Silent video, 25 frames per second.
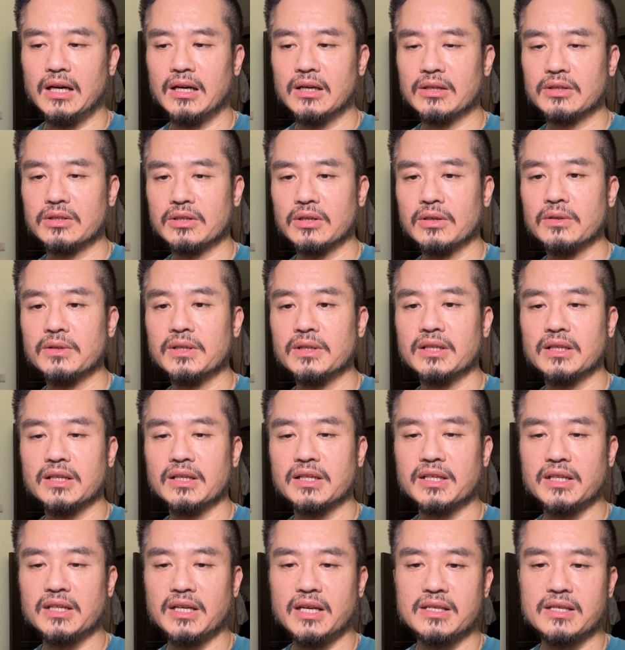going
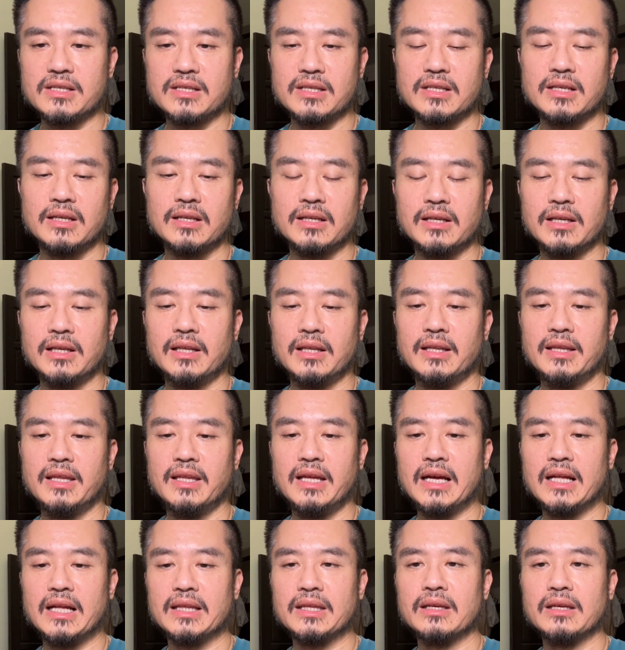against
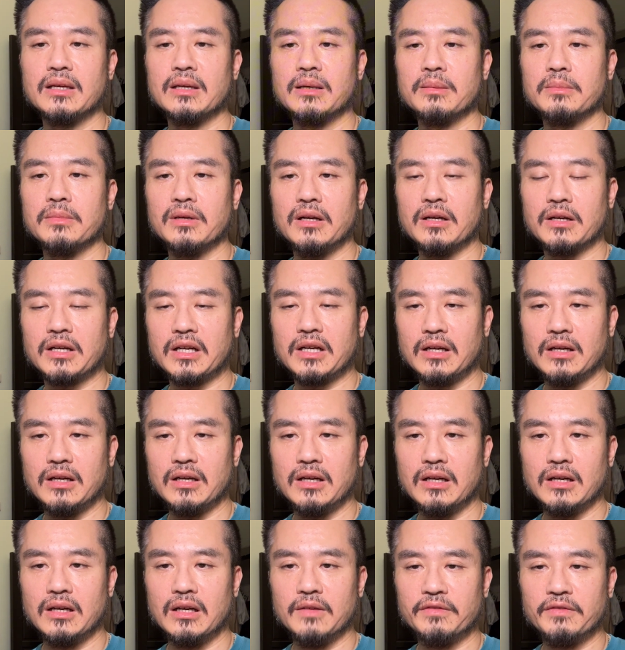that
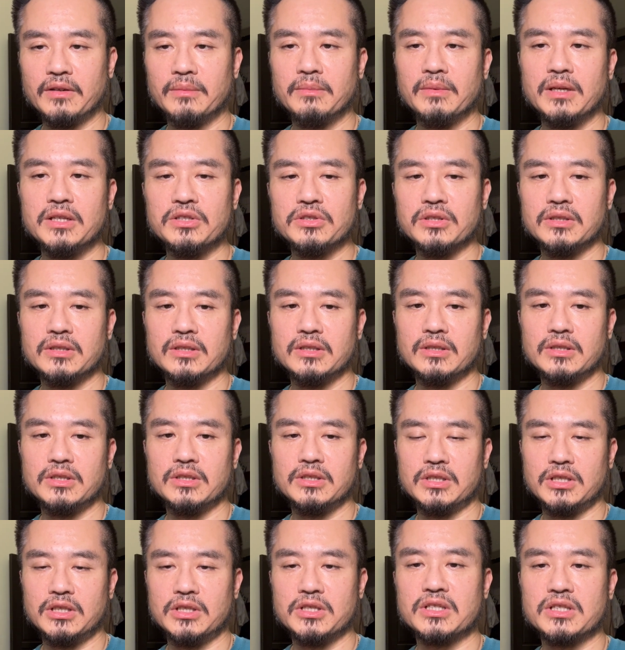affirmation,
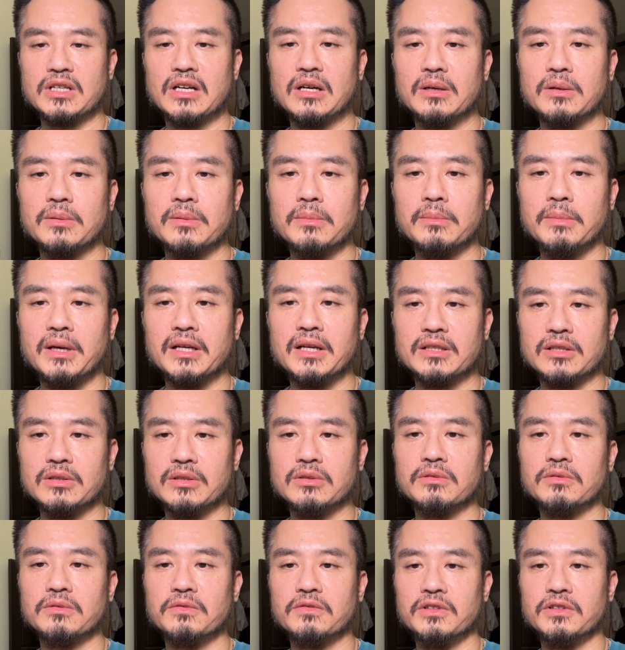and turns out make
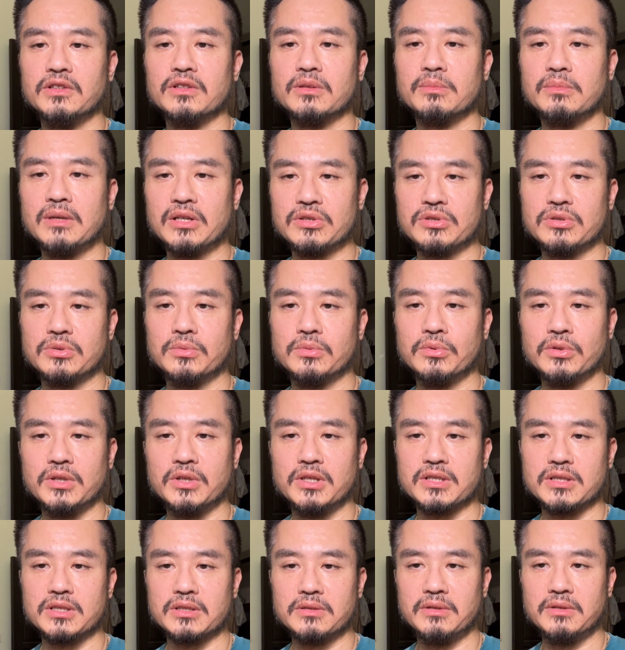you feel much
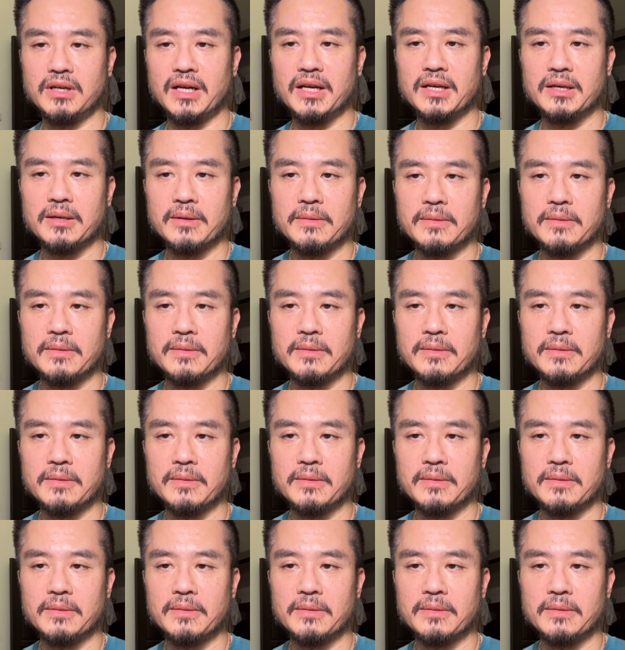worse, right?